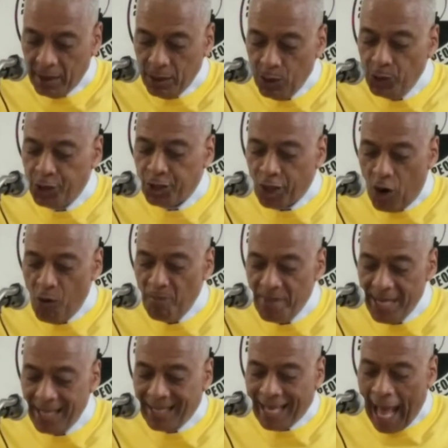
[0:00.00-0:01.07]
You show
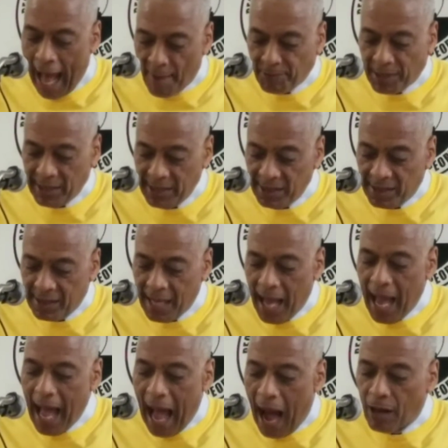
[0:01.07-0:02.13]
me a capitalist,
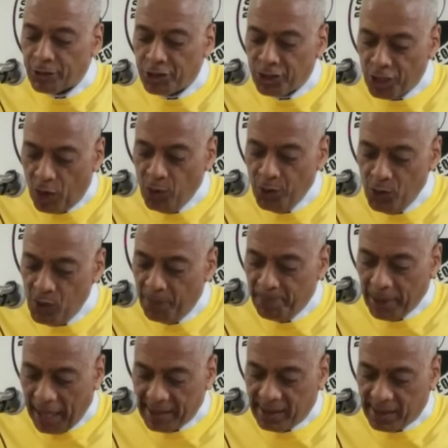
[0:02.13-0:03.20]
I'll show you a
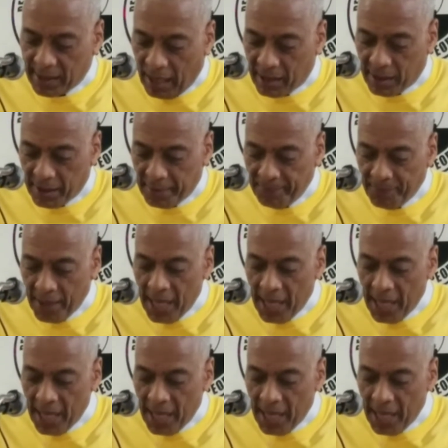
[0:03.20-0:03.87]
bloodsucker.